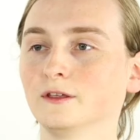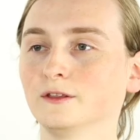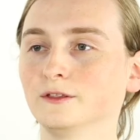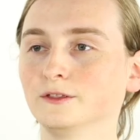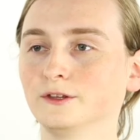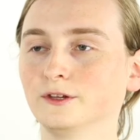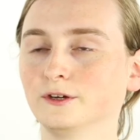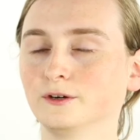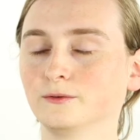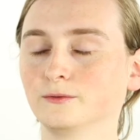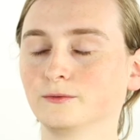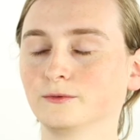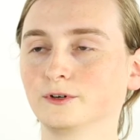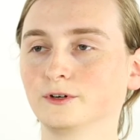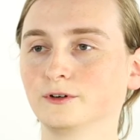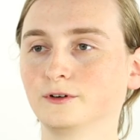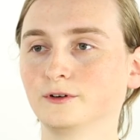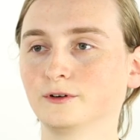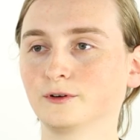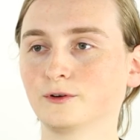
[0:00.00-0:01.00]
There
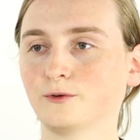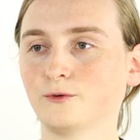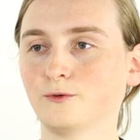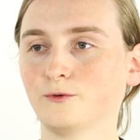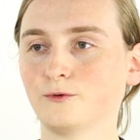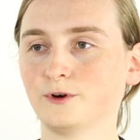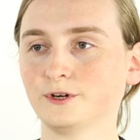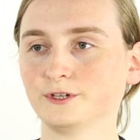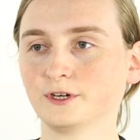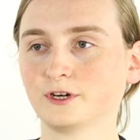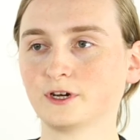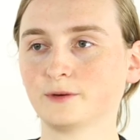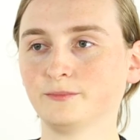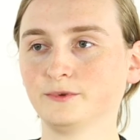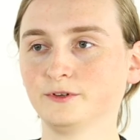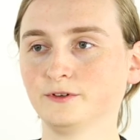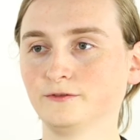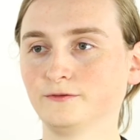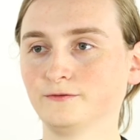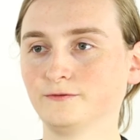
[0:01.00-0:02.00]
were quite a couple
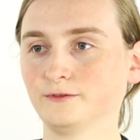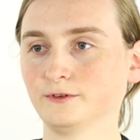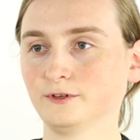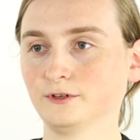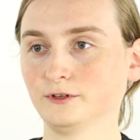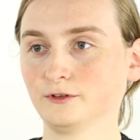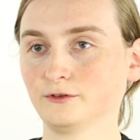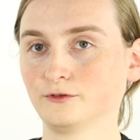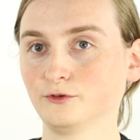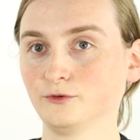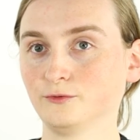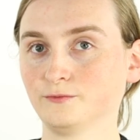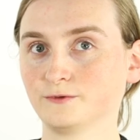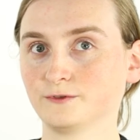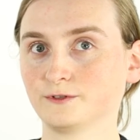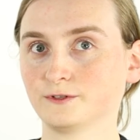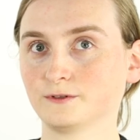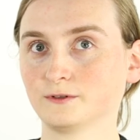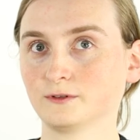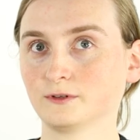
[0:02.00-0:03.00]
of
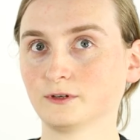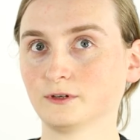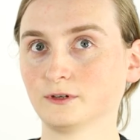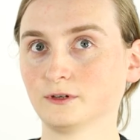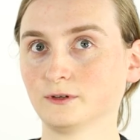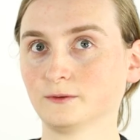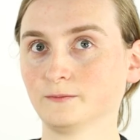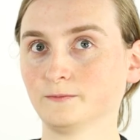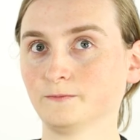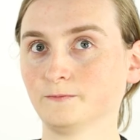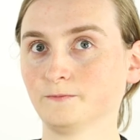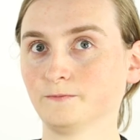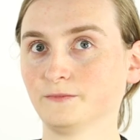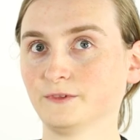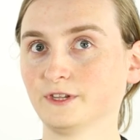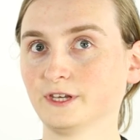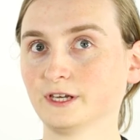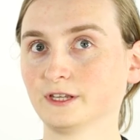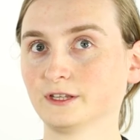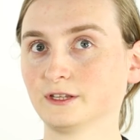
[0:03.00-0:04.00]
groups
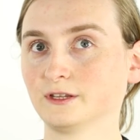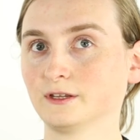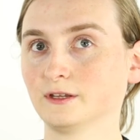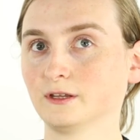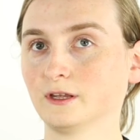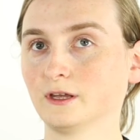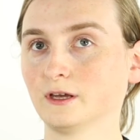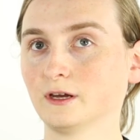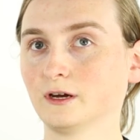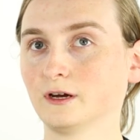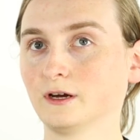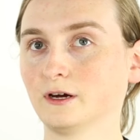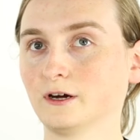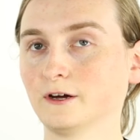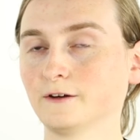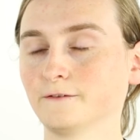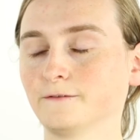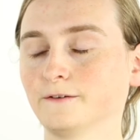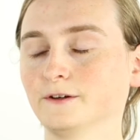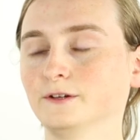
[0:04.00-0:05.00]
that
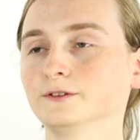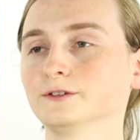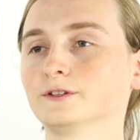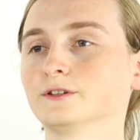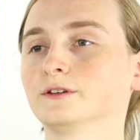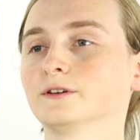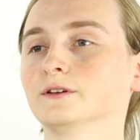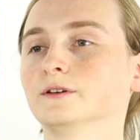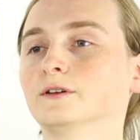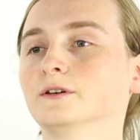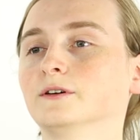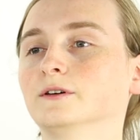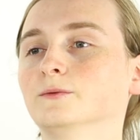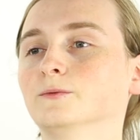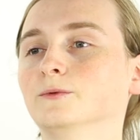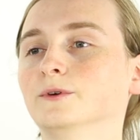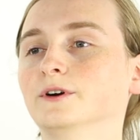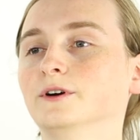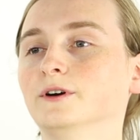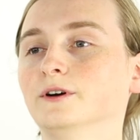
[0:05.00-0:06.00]
I felt
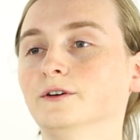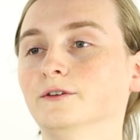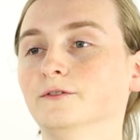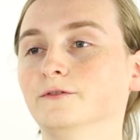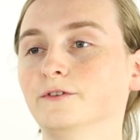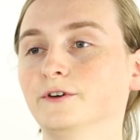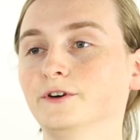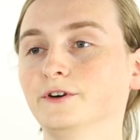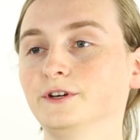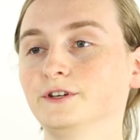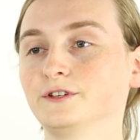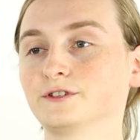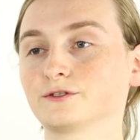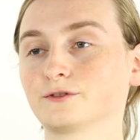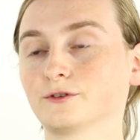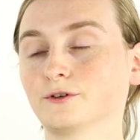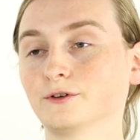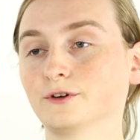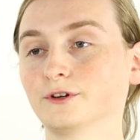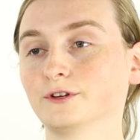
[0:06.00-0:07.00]
were very
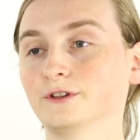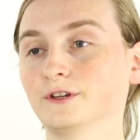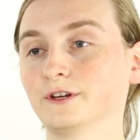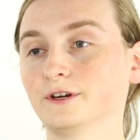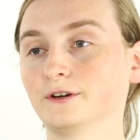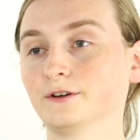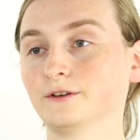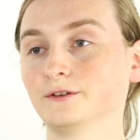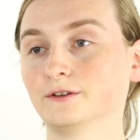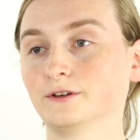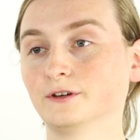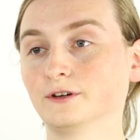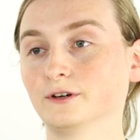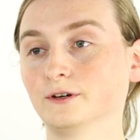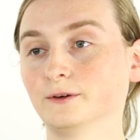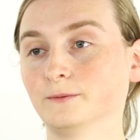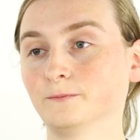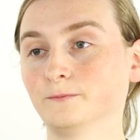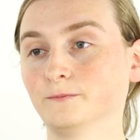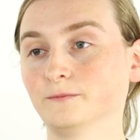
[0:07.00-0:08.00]
strong in
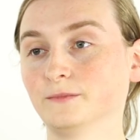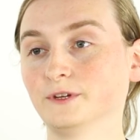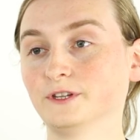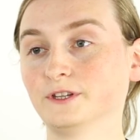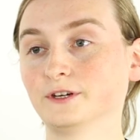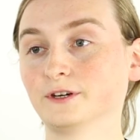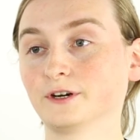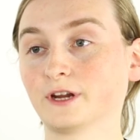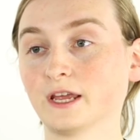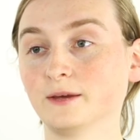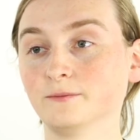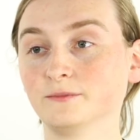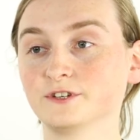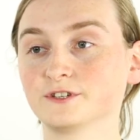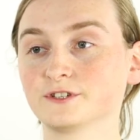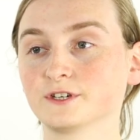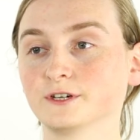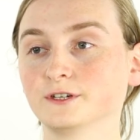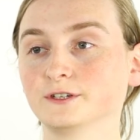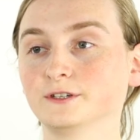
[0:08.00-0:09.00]
their game
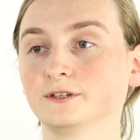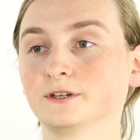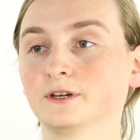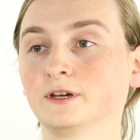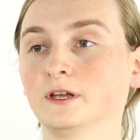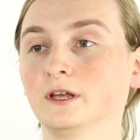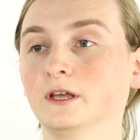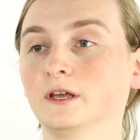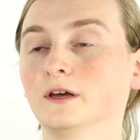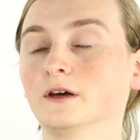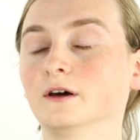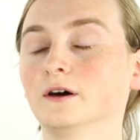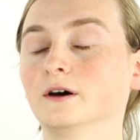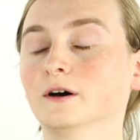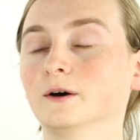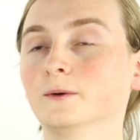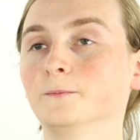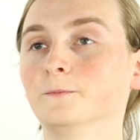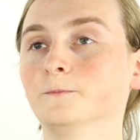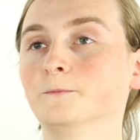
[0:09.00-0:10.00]
design.
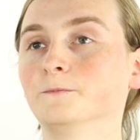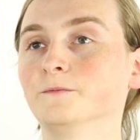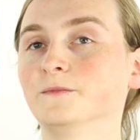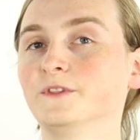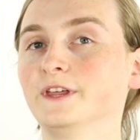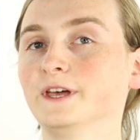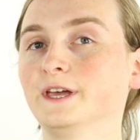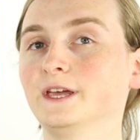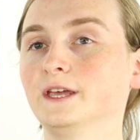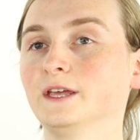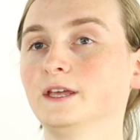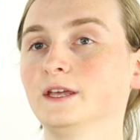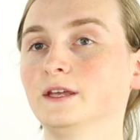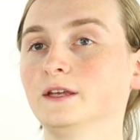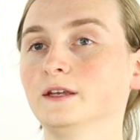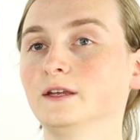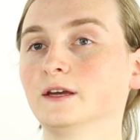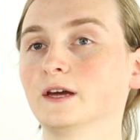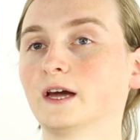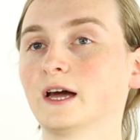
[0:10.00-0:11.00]

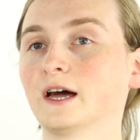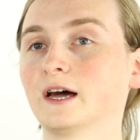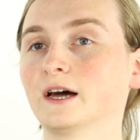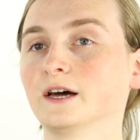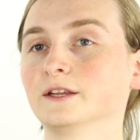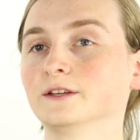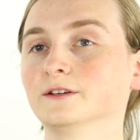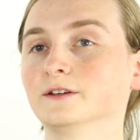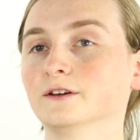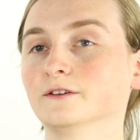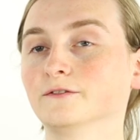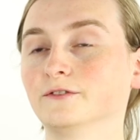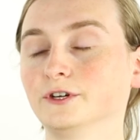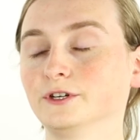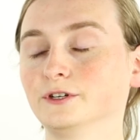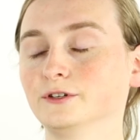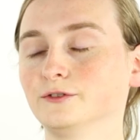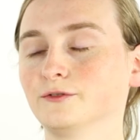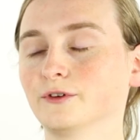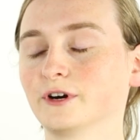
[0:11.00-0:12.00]
They had a very
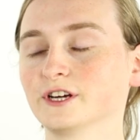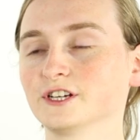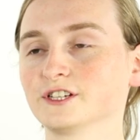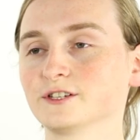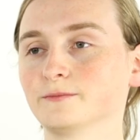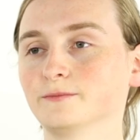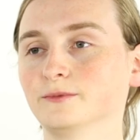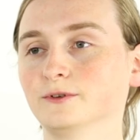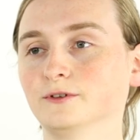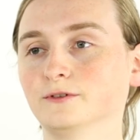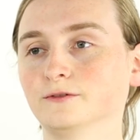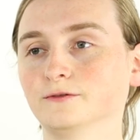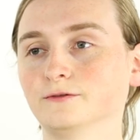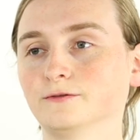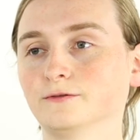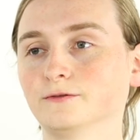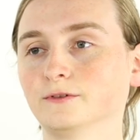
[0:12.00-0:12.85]
good grasp of